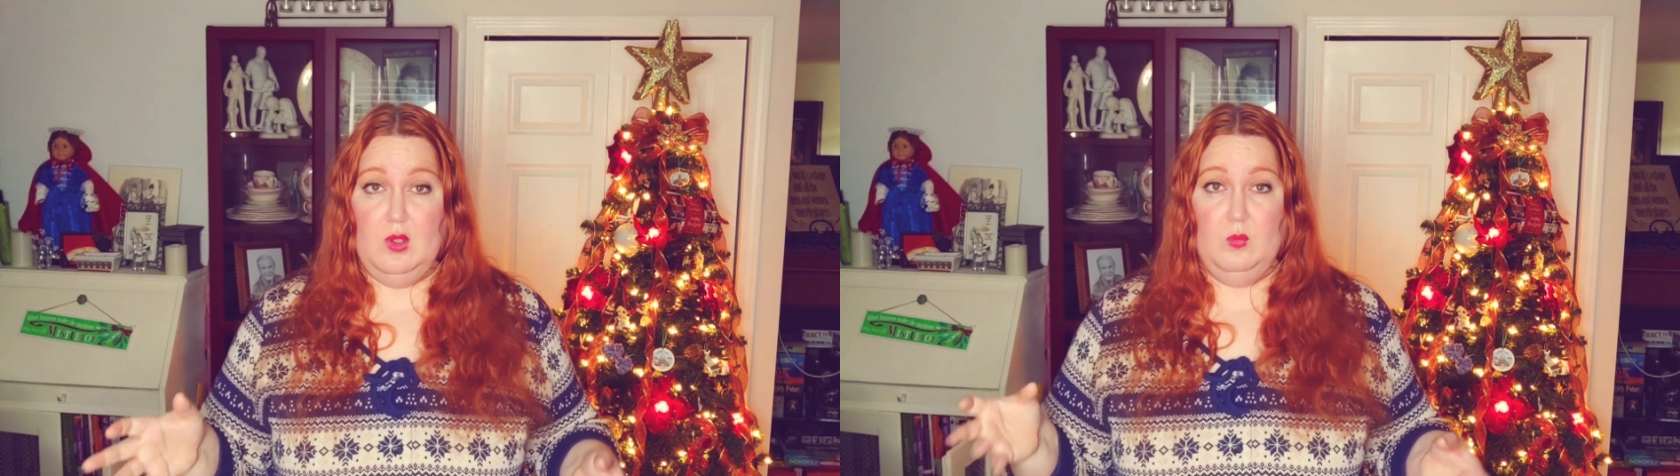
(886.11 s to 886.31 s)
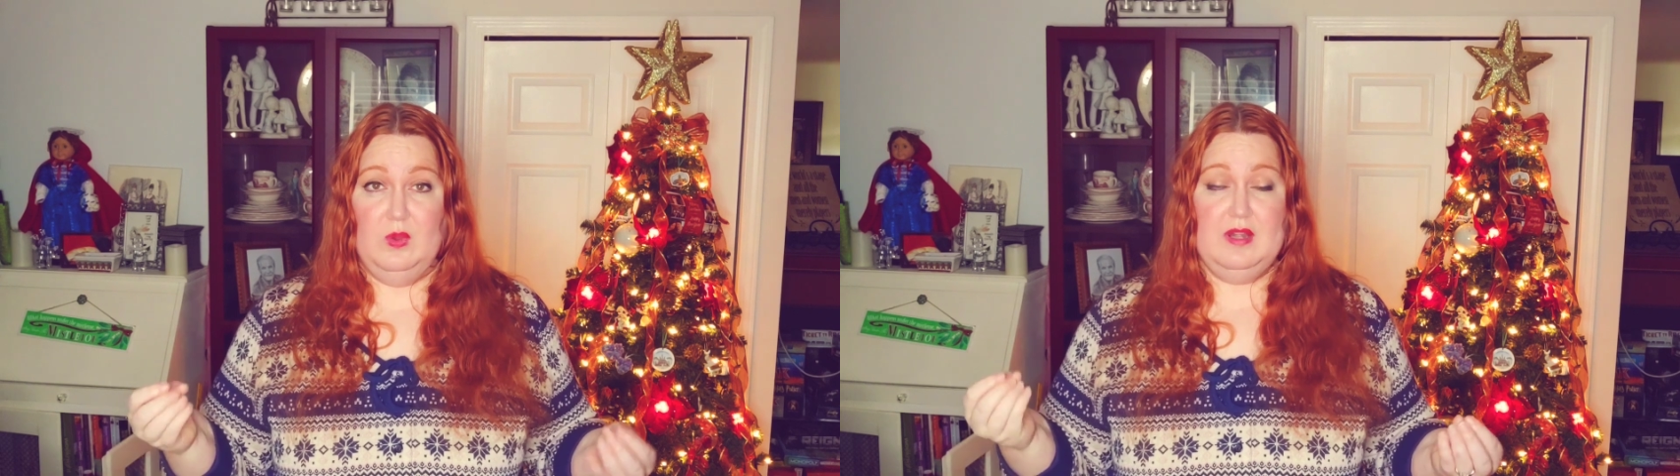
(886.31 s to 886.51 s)

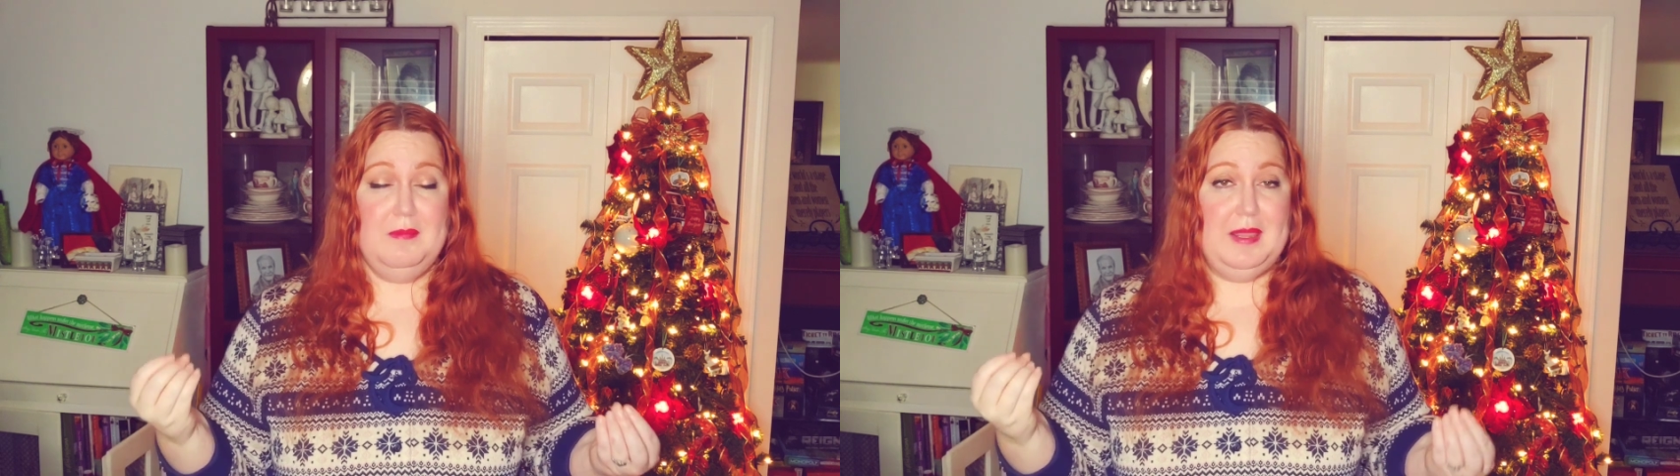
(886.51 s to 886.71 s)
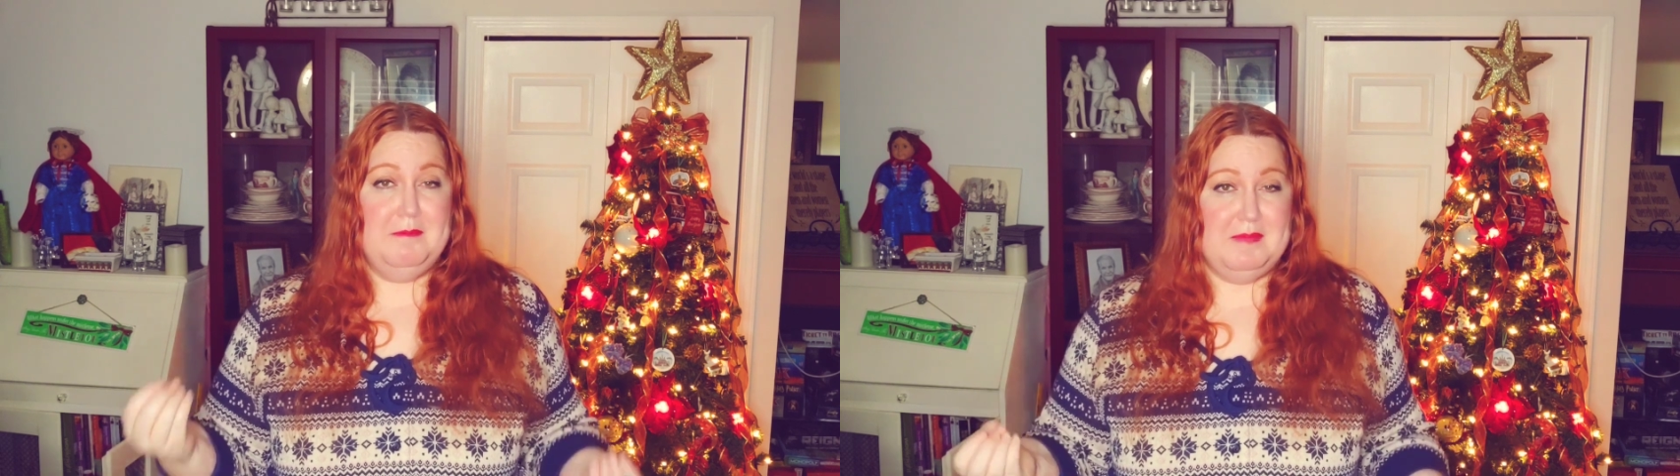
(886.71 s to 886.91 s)
What am
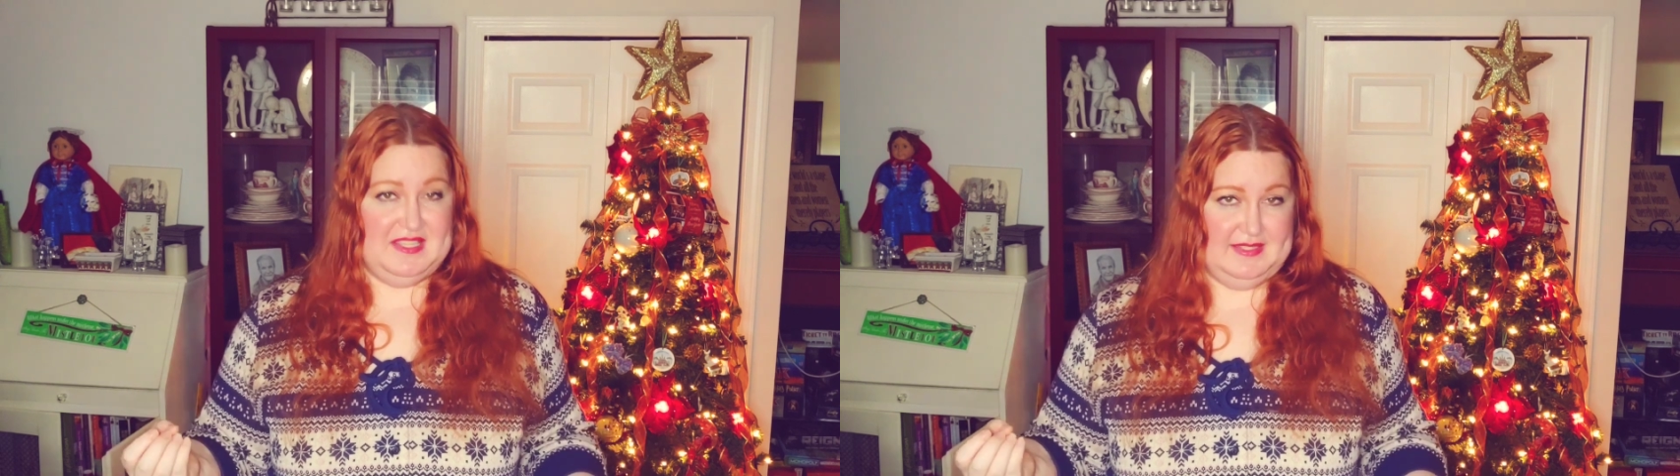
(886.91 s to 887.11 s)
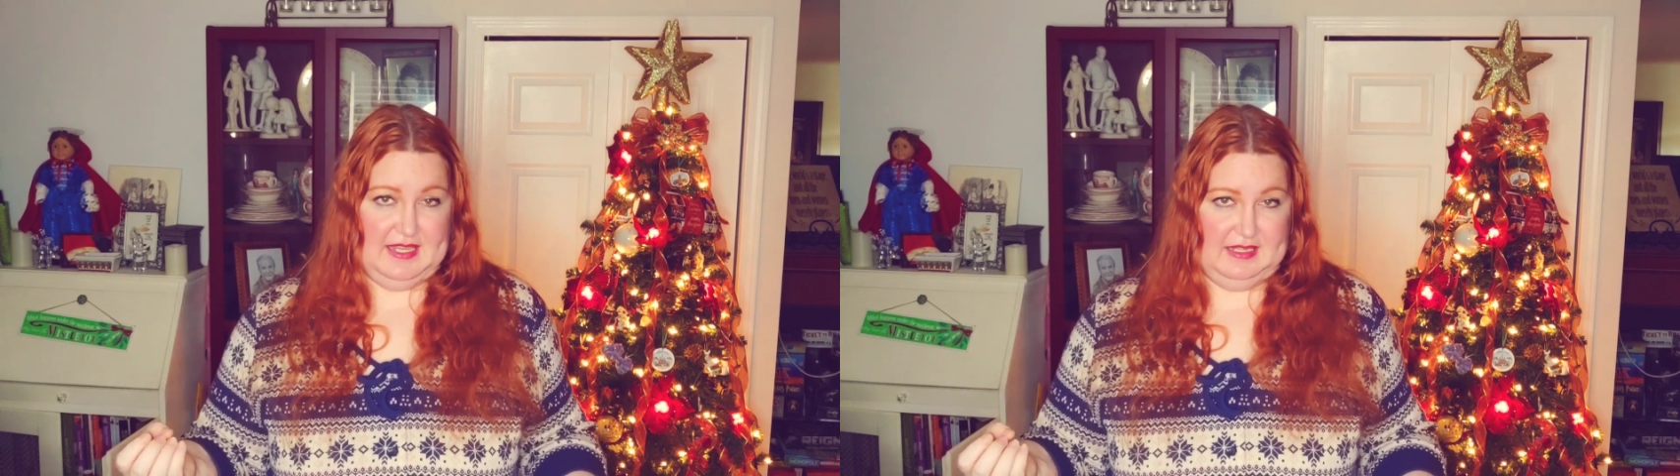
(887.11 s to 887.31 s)
I
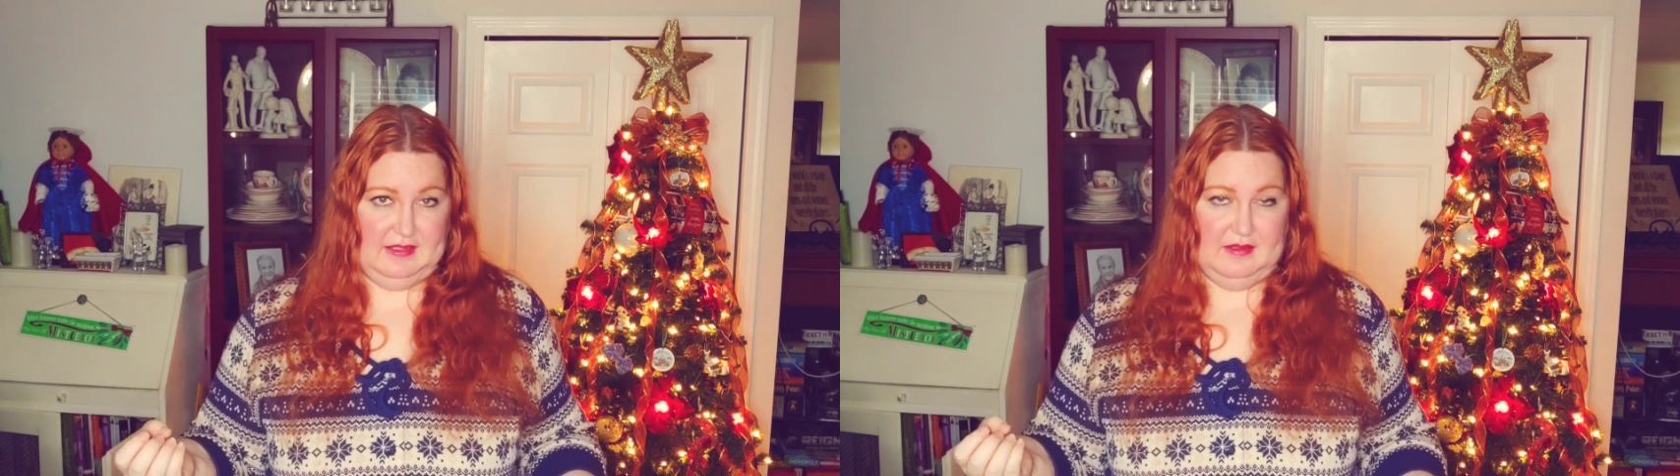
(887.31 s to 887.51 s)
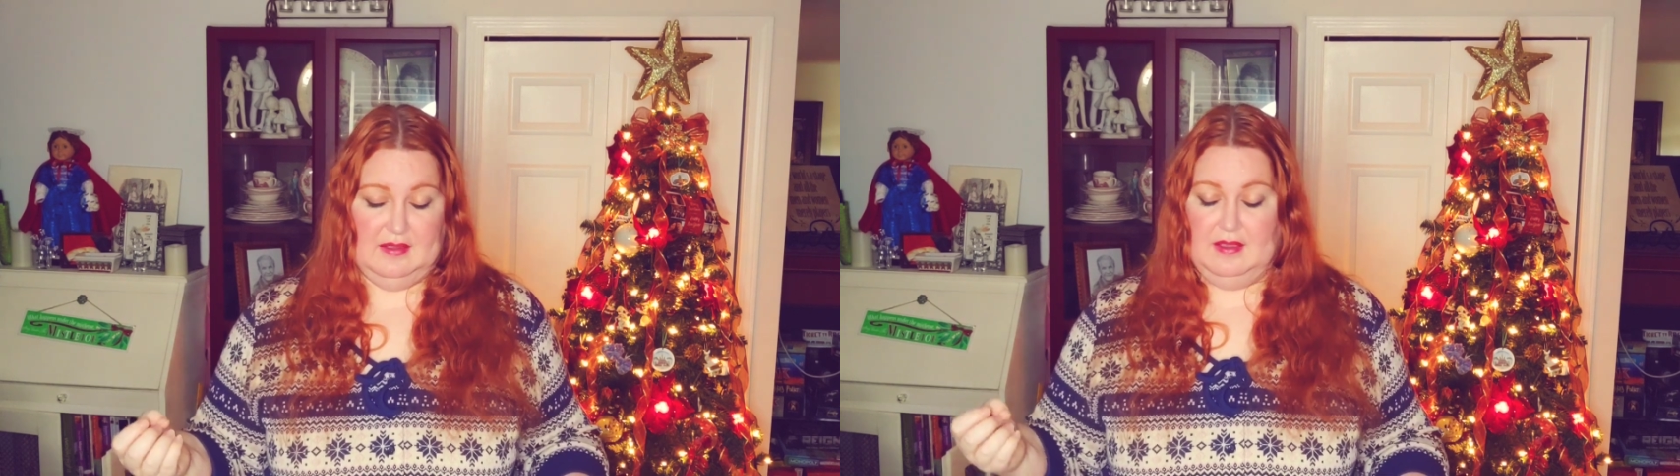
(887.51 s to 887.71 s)
missing?
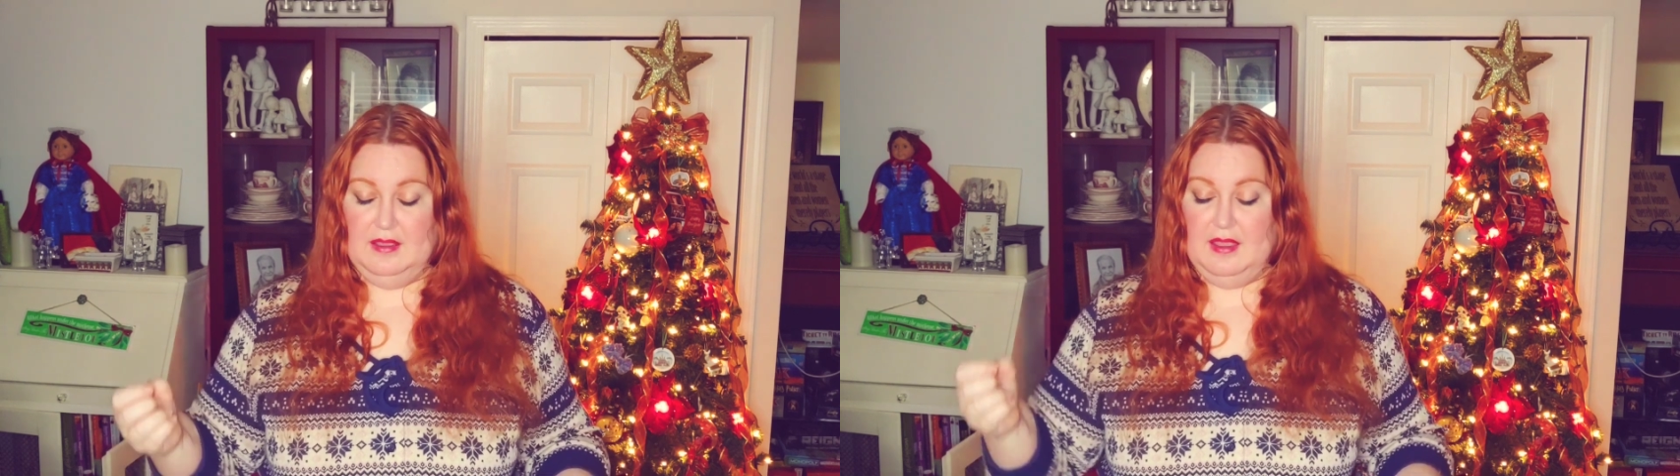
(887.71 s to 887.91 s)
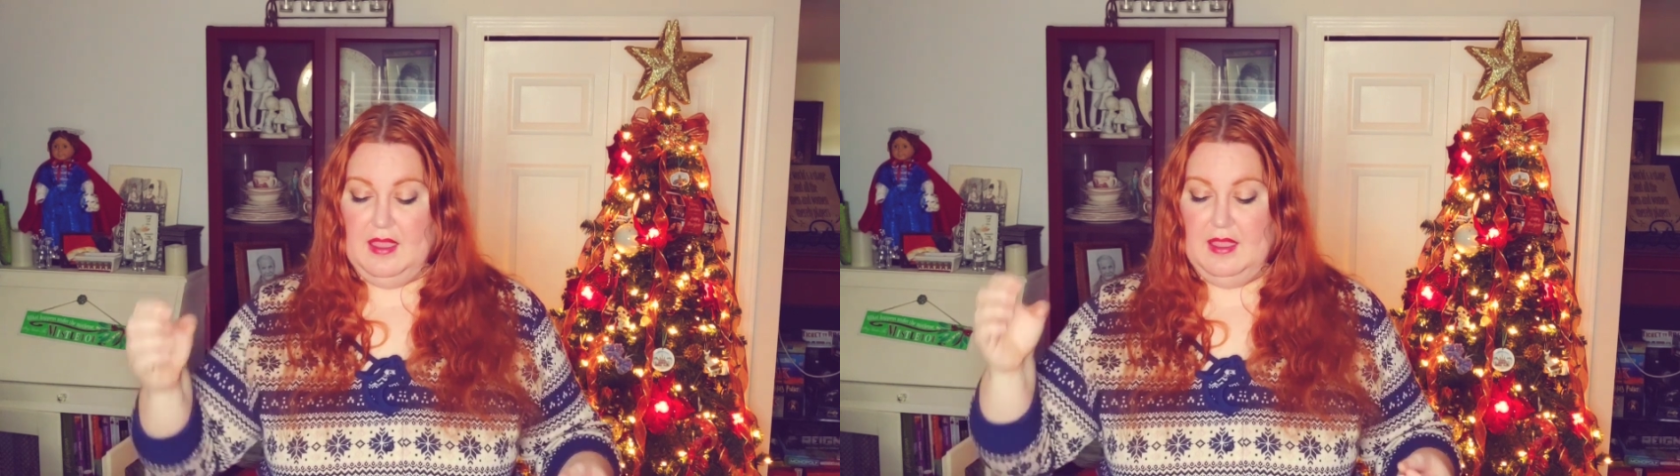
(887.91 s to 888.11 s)

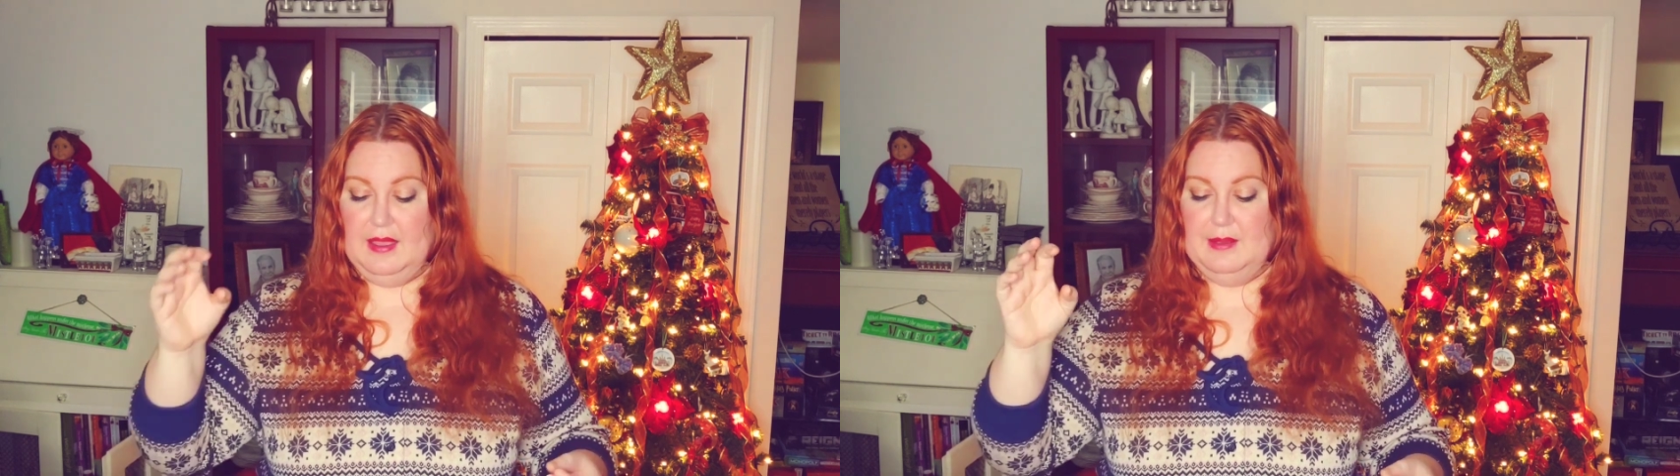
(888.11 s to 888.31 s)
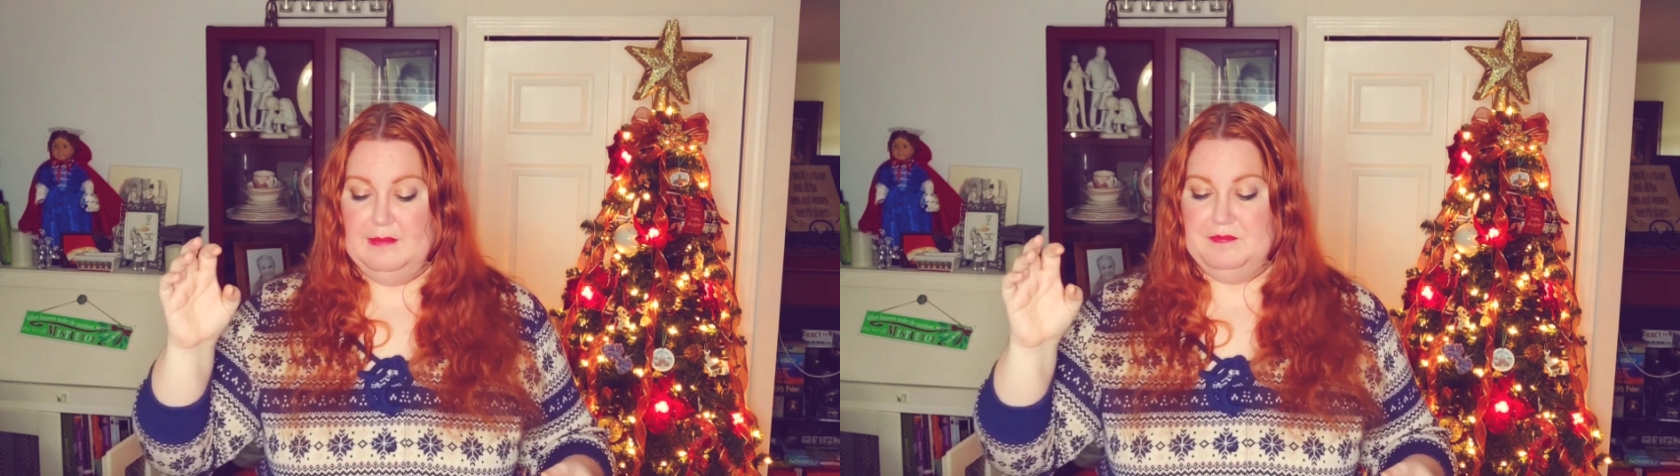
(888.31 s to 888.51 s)

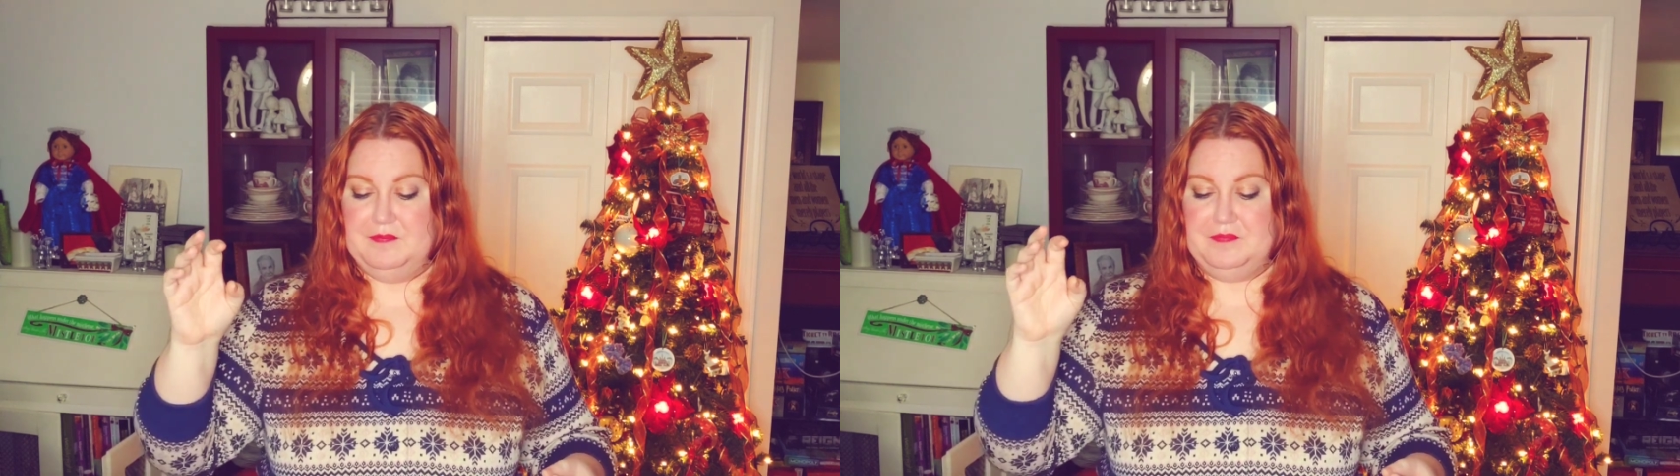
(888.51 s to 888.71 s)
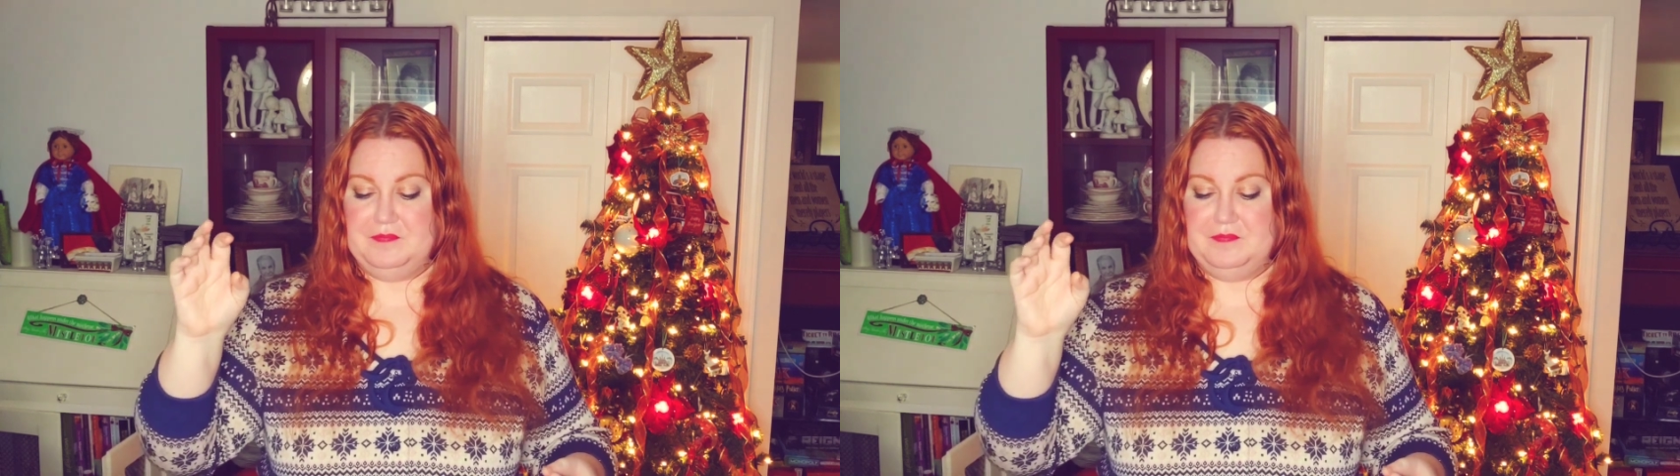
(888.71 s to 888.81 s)
And